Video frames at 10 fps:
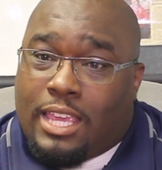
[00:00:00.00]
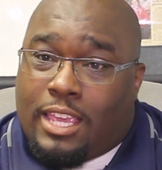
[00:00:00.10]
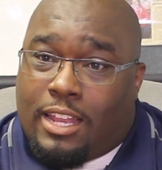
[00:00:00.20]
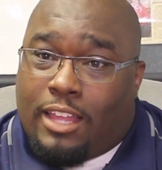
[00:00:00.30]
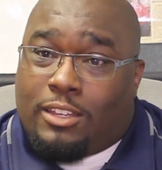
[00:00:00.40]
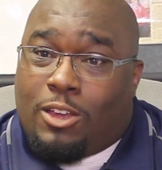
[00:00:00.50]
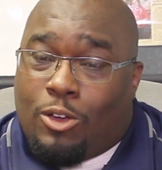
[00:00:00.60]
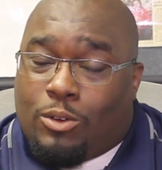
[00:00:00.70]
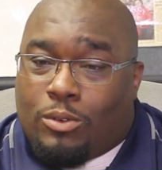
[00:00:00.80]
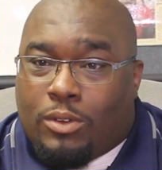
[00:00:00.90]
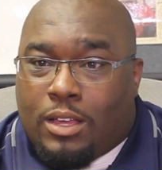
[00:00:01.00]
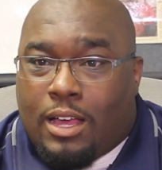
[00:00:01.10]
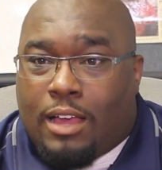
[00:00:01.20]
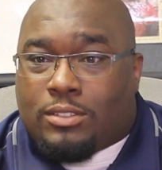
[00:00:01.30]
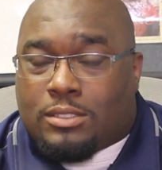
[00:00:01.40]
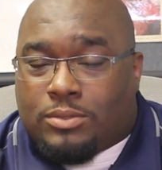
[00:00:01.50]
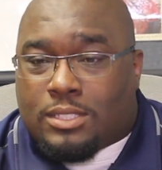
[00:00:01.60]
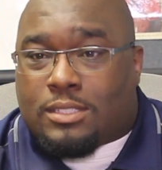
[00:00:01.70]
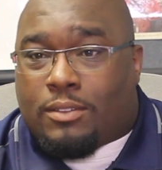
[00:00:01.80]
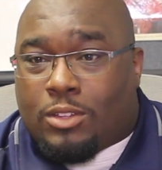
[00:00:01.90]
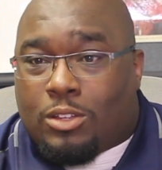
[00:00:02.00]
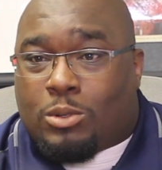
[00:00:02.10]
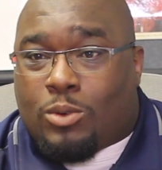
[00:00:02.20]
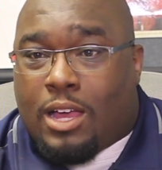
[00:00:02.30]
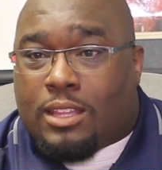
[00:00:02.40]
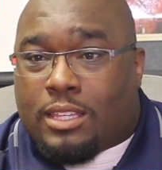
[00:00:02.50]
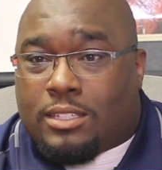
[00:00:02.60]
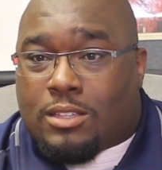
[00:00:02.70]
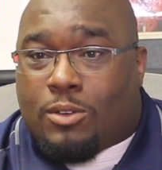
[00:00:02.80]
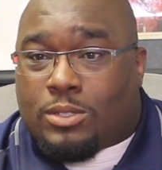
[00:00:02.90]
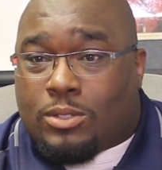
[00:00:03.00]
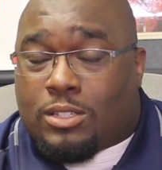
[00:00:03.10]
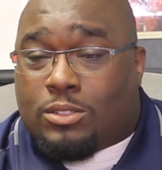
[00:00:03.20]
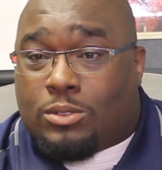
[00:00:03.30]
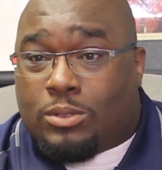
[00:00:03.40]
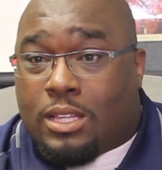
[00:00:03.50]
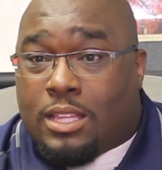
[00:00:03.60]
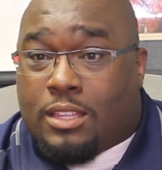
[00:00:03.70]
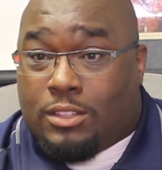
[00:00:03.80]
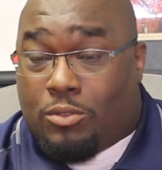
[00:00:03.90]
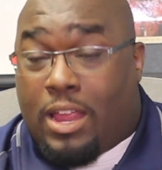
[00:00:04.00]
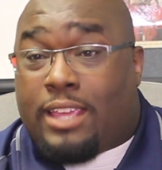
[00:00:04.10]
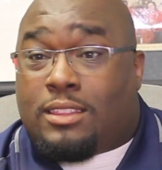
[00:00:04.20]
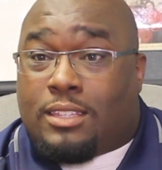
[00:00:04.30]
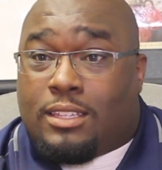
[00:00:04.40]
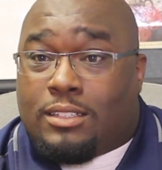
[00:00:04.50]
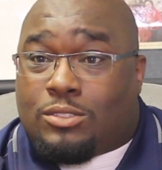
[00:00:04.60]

And I know, obviously, since I've known him a while, that he's always going to do the right thing.